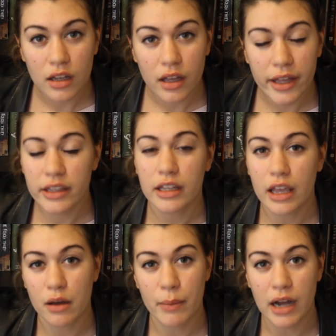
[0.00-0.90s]
and then they
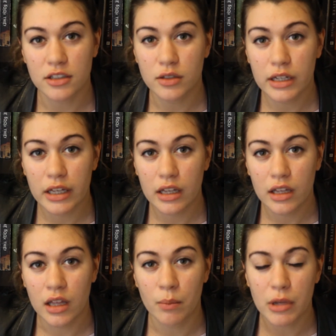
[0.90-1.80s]
come back to it,
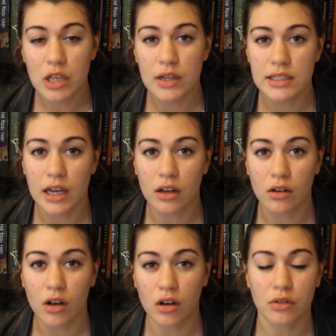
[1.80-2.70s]
but you can
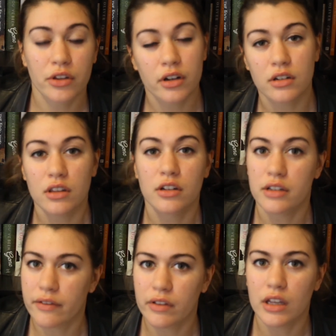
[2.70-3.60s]
tell, oh, they're
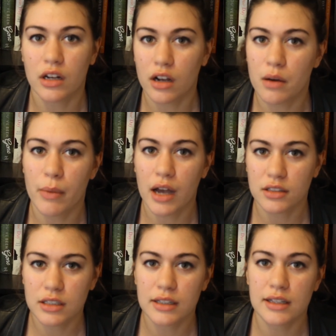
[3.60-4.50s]
definitely gonna come back
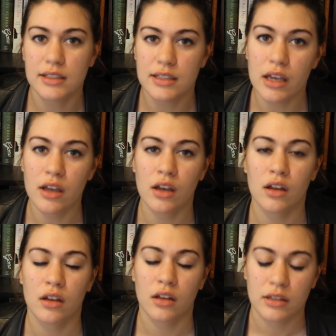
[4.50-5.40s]
to this.
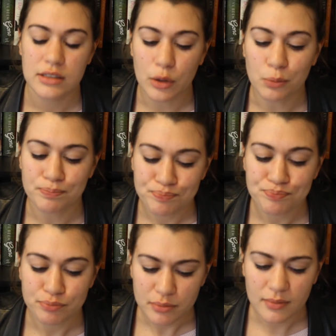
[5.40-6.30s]
So
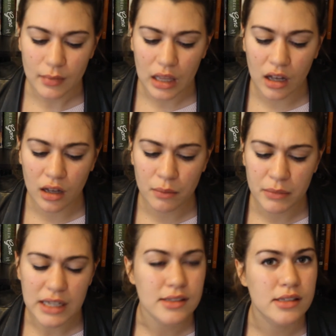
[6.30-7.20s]

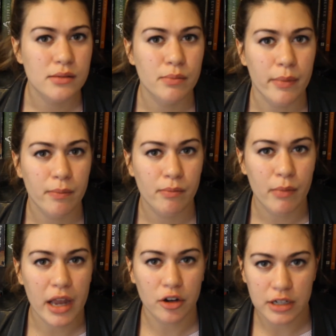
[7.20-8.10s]
that's
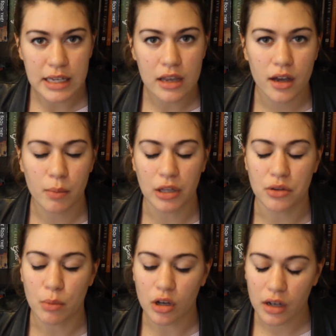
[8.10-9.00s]
my critique about
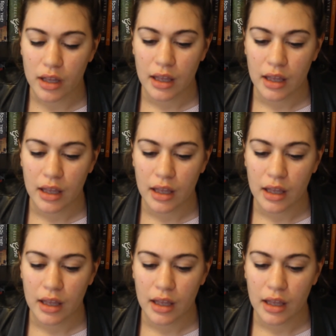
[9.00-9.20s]
the book.